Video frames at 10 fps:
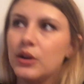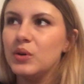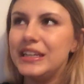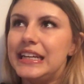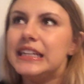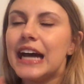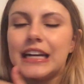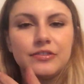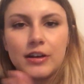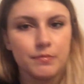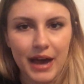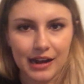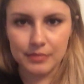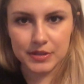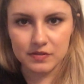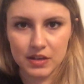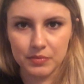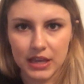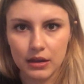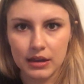I don't need 95 backups of
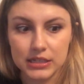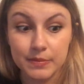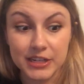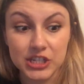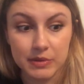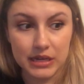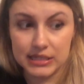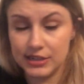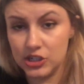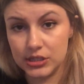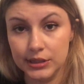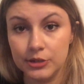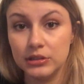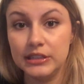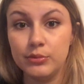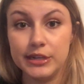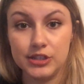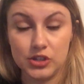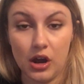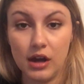something, especially because I just literally
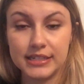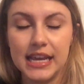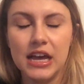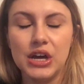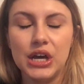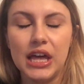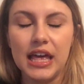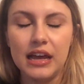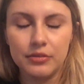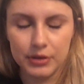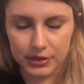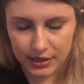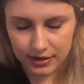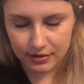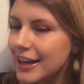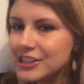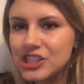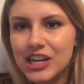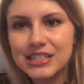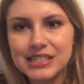restocked everything.
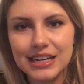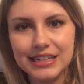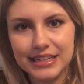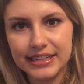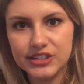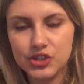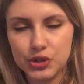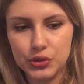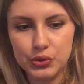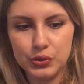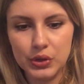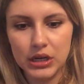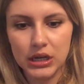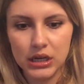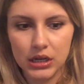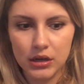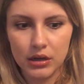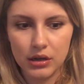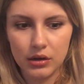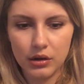I need to
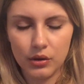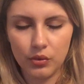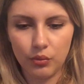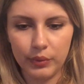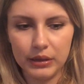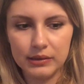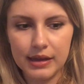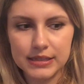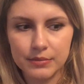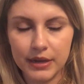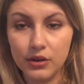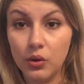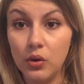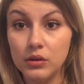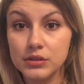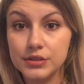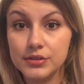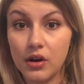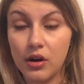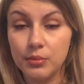realize my
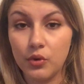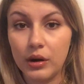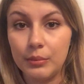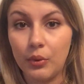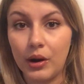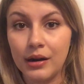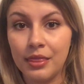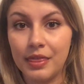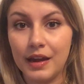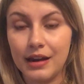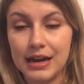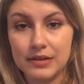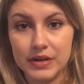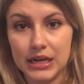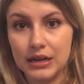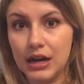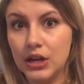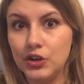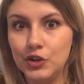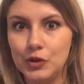goals are more important than having
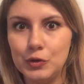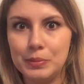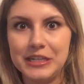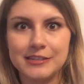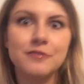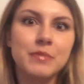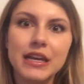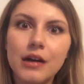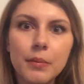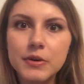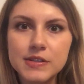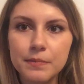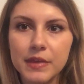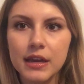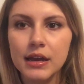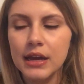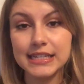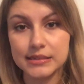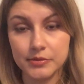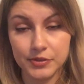a new piece of makeup or something.
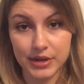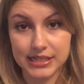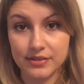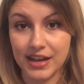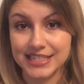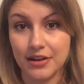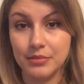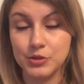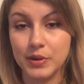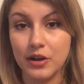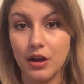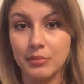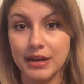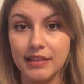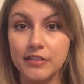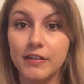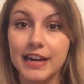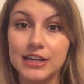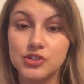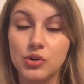And some of you guys have asked how I'm doing on my like
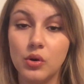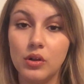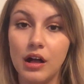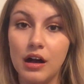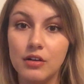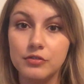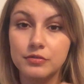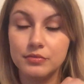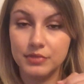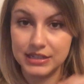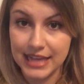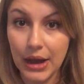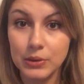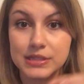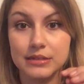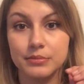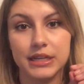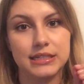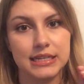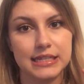financial goal of this house, and
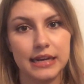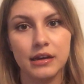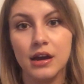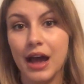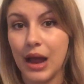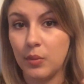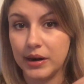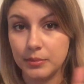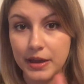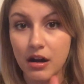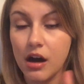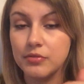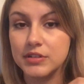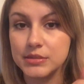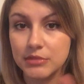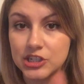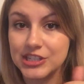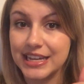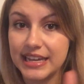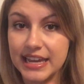because I said I want to pay off as much
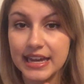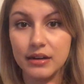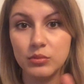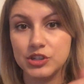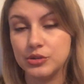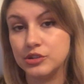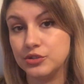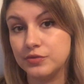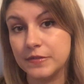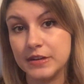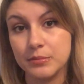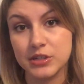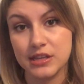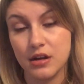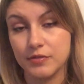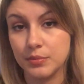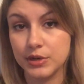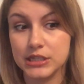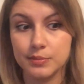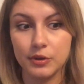as I can, but you can do 15% off the
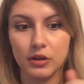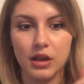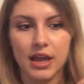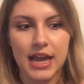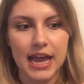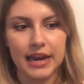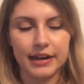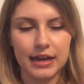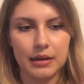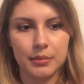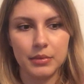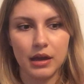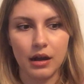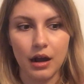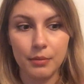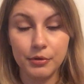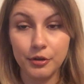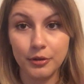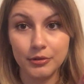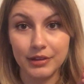principal, and I am a
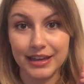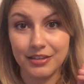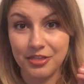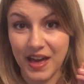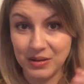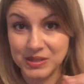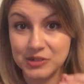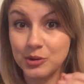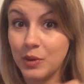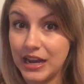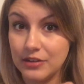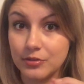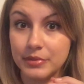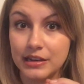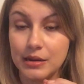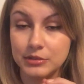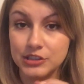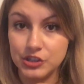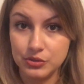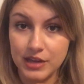couple like thousand away from being able
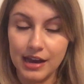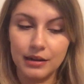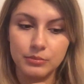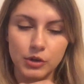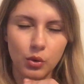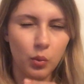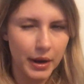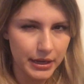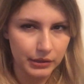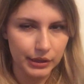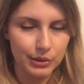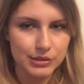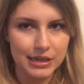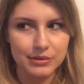to do that. I'm quite close.